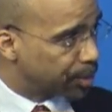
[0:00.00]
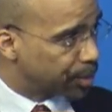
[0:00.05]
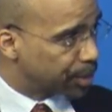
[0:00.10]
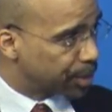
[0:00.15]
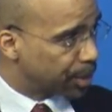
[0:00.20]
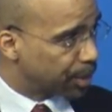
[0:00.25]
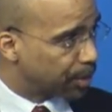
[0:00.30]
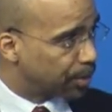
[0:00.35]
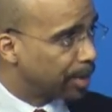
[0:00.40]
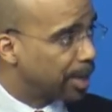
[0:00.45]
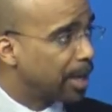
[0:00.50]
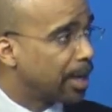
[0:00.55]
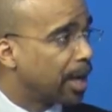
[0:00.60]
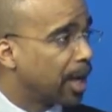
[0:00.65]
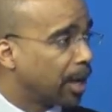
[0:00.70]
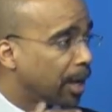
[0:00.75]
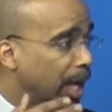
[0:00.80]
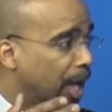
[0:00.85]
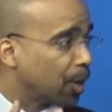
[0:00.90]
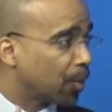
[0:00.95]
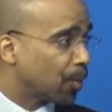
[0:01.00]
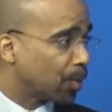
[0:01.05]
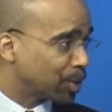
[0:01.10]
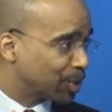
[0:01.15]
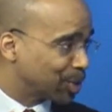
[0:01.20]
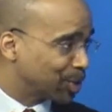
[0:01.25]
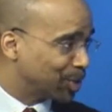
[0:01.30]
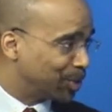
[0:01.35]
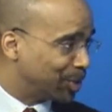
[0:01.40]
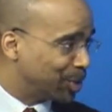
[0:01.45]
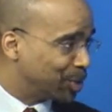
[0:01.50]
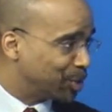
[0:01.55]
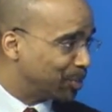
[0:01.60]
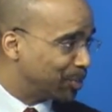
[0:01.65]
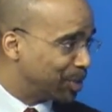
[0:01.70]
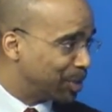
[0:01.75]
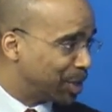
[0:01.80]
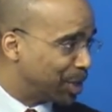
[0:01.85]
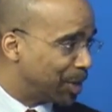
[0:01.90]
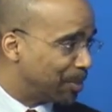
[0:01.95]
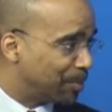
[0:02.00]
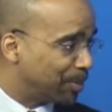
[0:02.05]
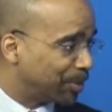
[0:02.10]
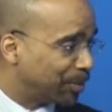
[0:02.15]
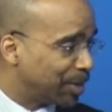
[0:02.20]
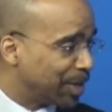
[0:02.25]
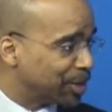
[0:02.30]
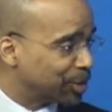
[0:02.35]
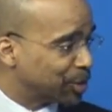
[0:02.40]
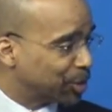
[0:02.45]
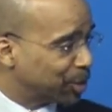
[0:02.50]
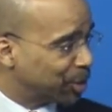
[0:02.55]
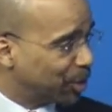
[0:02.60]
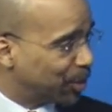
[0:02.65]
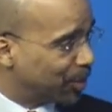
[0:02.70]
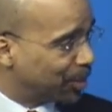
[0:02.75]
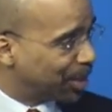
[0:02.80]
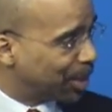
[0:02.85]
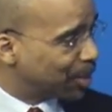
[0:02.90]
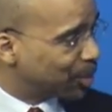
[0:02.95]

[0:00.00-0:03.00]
So a lot of work still needs to be done, but thanks to you and